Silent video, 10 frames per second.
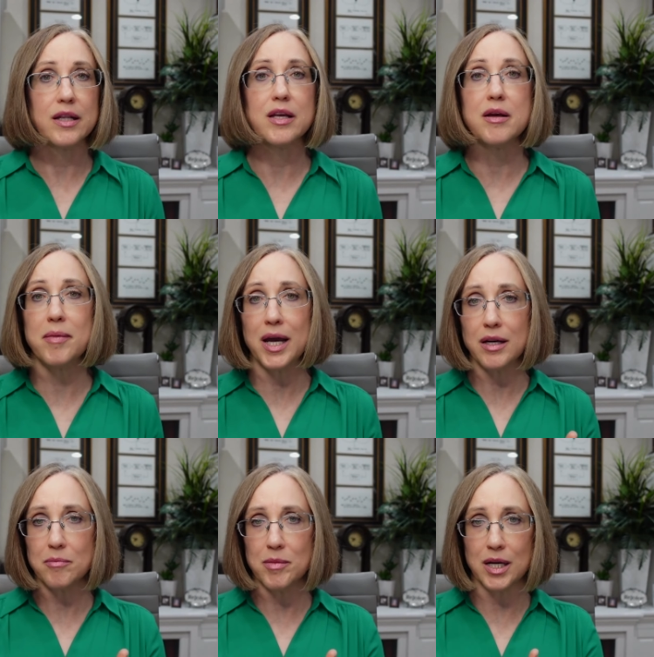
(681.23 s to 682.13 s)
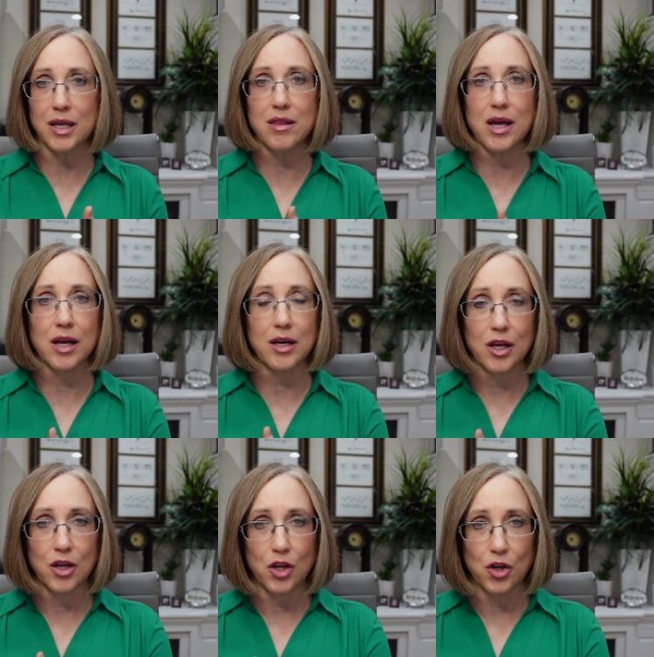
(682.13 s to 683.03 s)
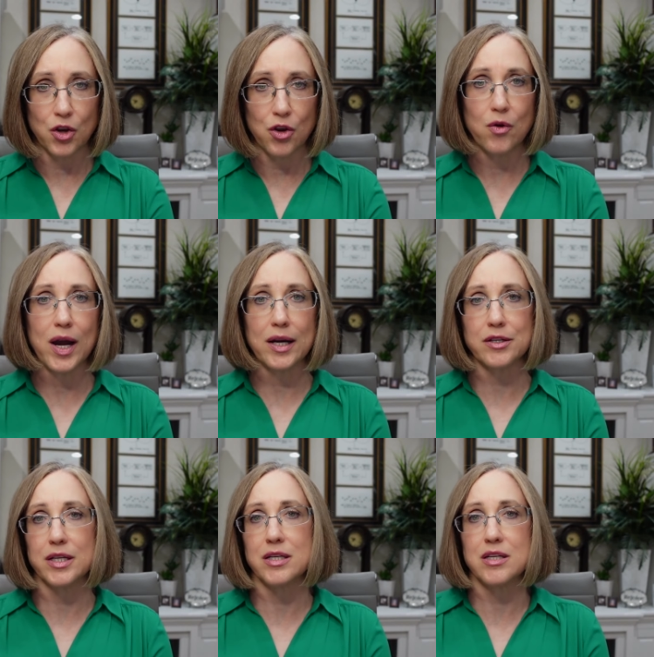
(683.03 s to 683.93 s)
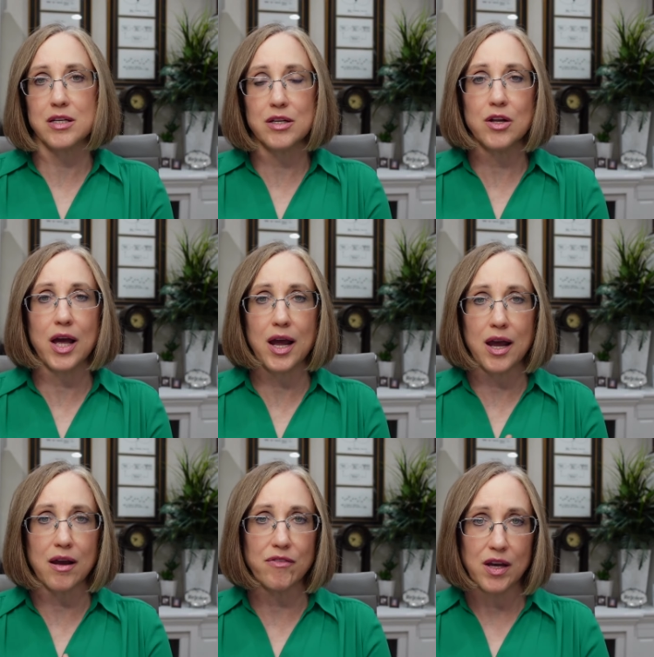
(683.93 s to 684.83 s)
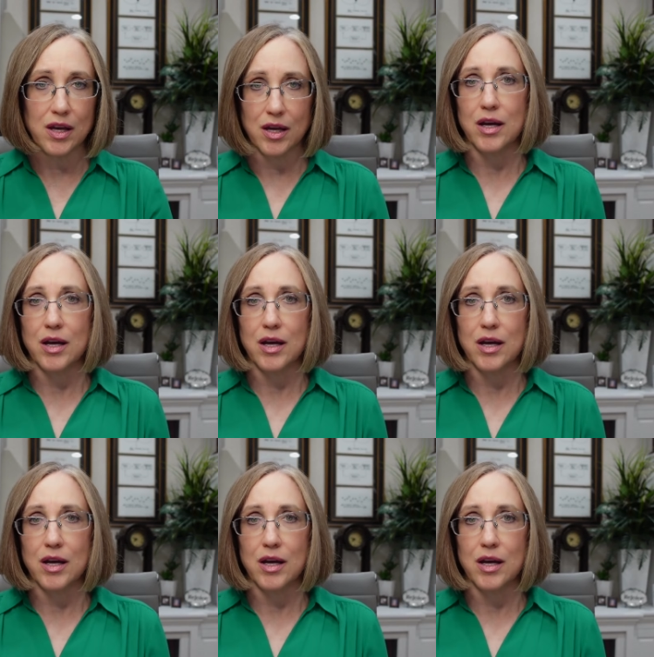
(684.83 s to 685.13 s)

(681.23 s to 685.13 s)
and the amount of money that you actually still have